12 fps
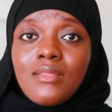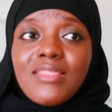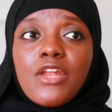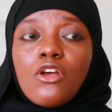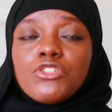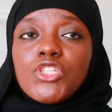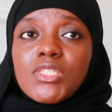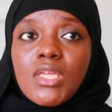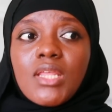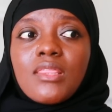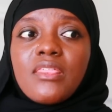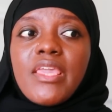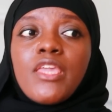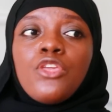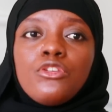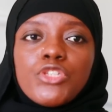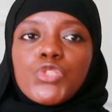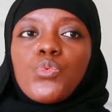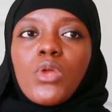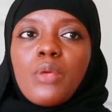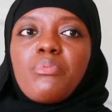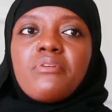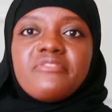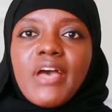They're not just going to think you just want to
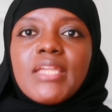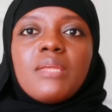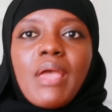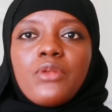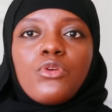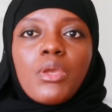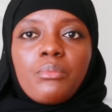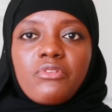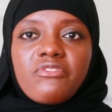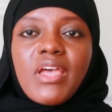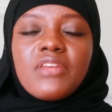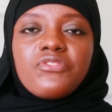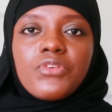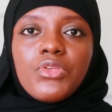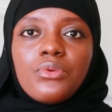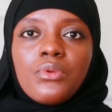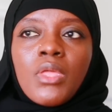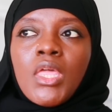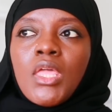provide a man who can provide for you,